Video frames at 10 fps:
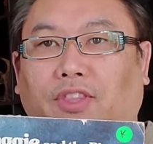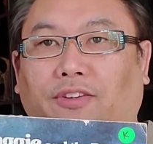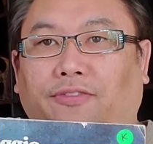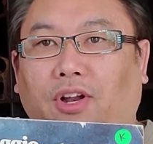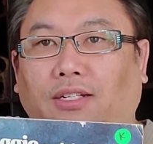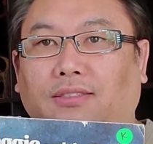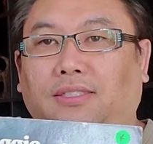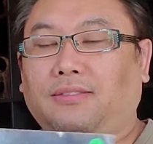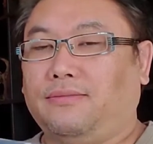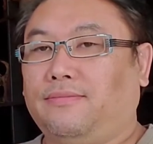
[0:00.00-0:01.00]
The
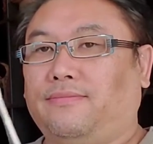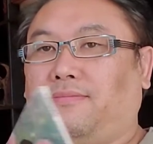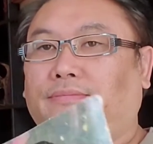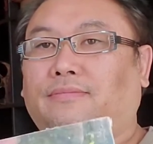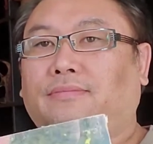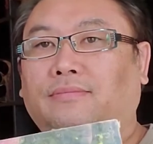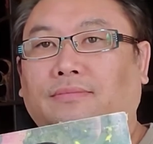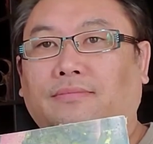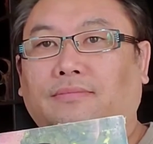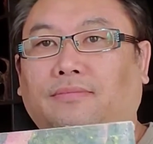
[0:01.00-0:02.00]
front,
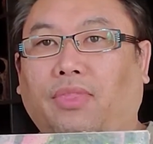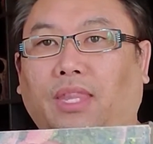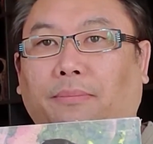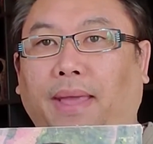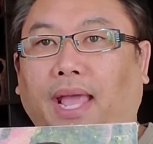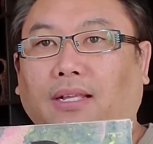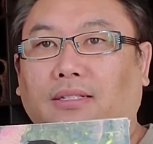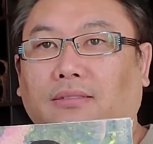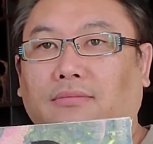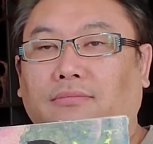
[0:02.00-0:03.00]
the back,
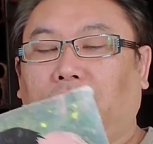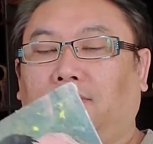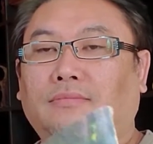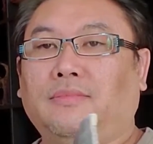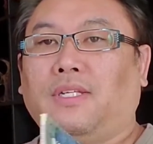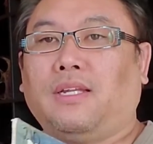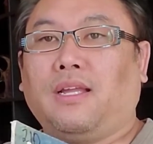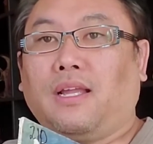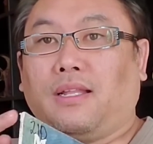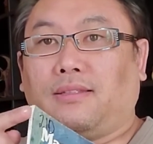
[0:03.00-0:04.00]

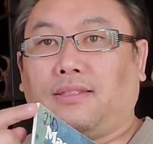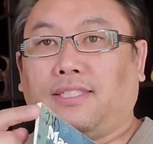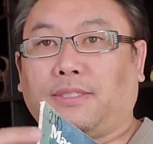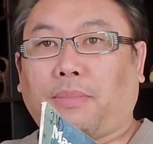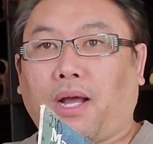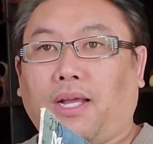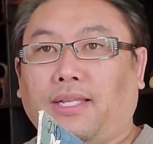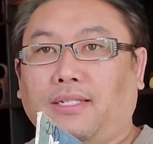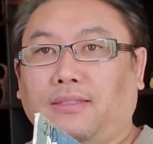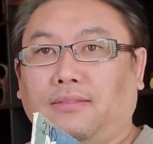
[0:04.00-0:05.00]
the
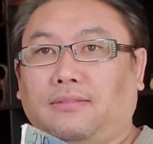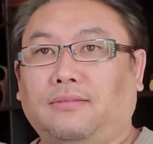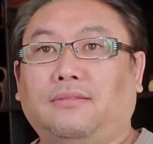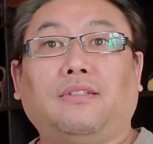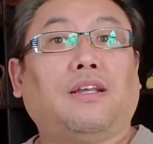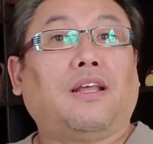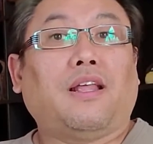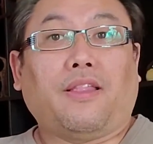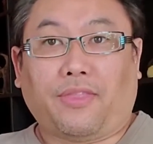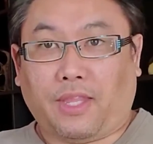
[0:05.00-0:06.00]
spine,
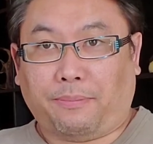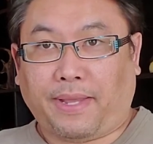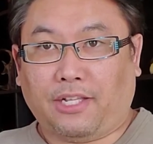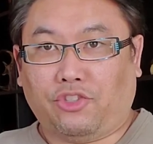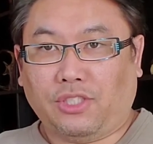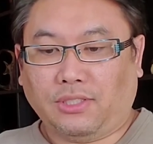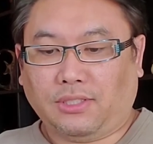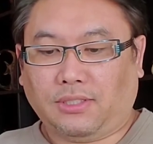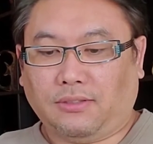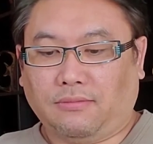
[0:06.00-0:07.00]
the
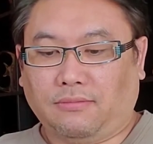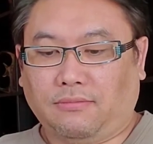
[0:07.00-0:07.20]
pages,